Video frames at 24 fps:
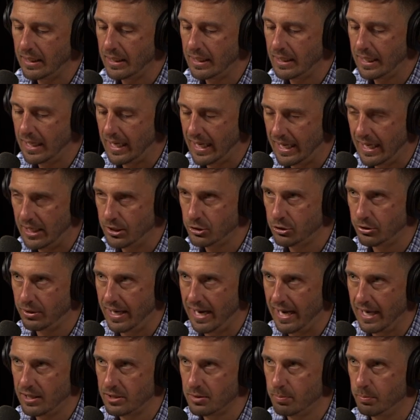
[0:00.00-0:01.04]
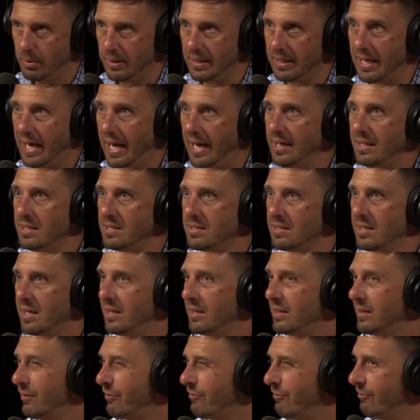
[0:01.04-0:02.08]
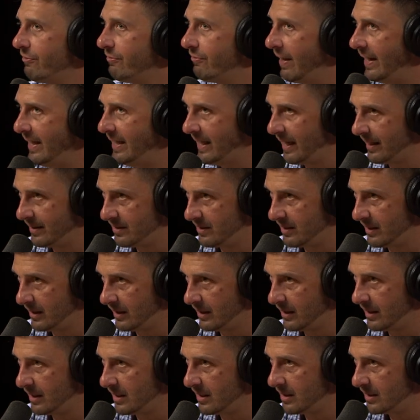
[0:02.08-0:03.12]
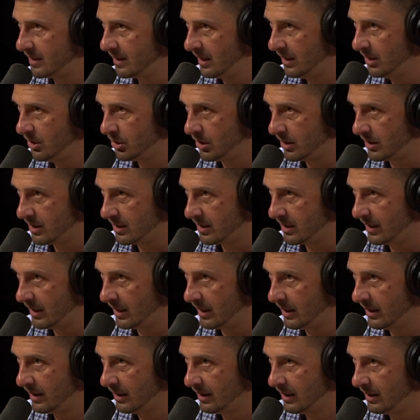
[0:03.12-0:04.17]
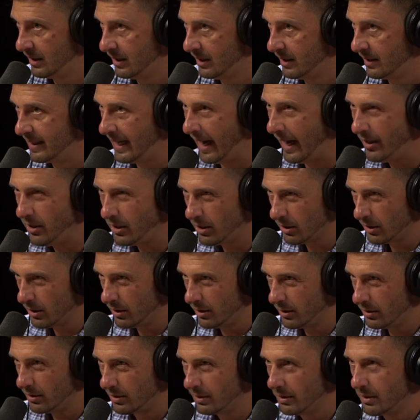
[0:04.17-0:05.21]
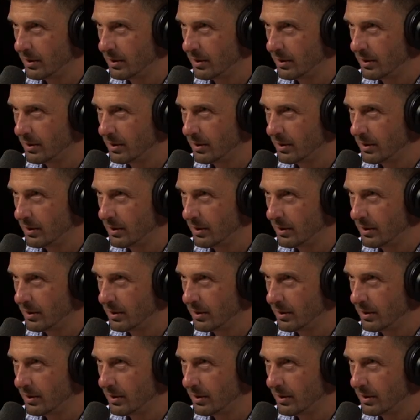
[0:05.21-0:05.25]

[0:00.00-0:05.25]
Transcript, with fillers: contracts but not extending the financing mm-hmm. contingency. Yes, you want to do that.